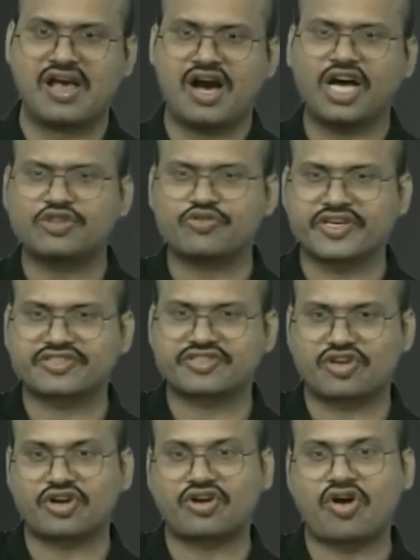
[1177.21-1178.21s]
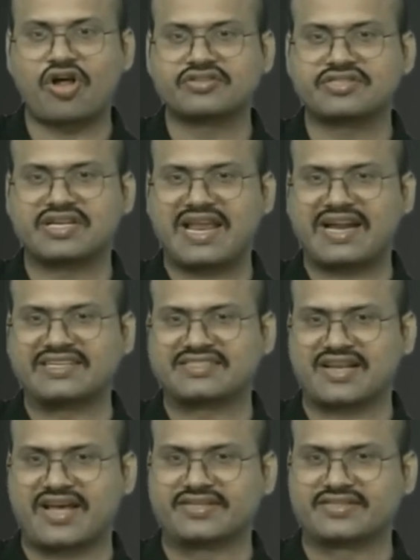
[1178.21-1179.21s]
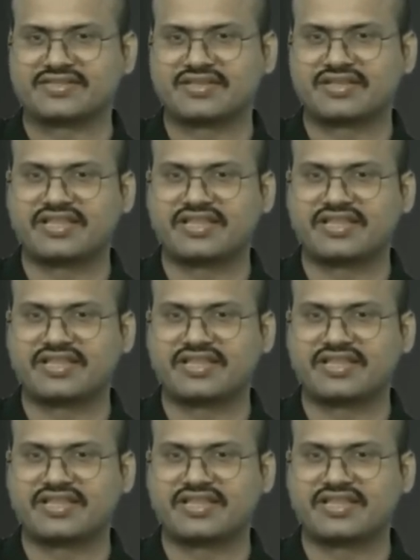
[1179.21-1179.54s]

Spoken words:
Earthquakes can cause landslides.